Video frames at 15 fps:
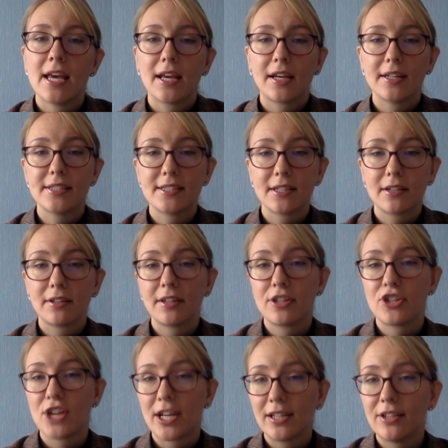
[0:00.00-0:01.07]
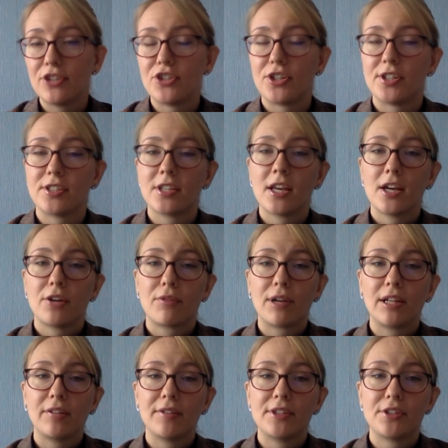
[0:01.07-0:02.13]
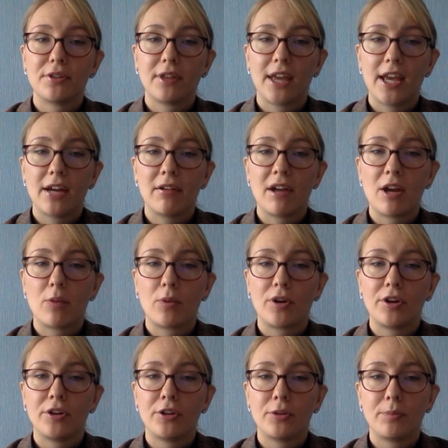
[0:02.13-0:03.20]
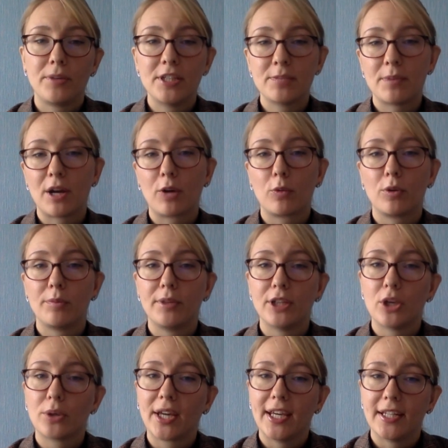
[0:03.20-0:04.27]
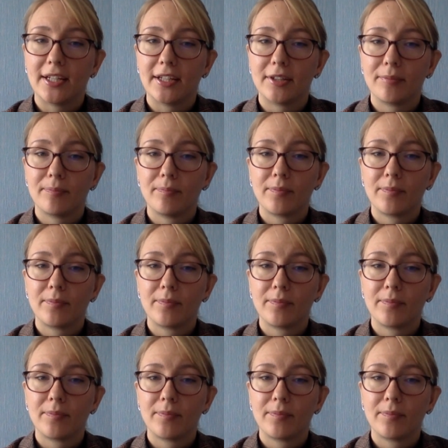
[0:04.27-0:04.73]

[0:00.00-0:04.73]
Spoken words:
consider the challenges relevant to the area where your Peace Park would be located.